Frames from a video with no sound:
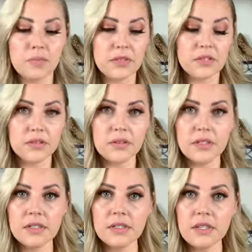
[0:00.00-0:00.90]
So
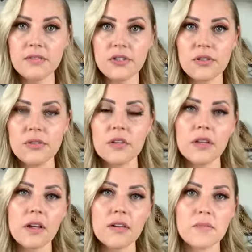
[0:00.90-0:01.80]
this saves you a
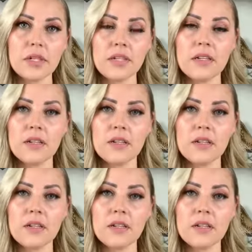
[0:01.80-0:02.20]
lot of money.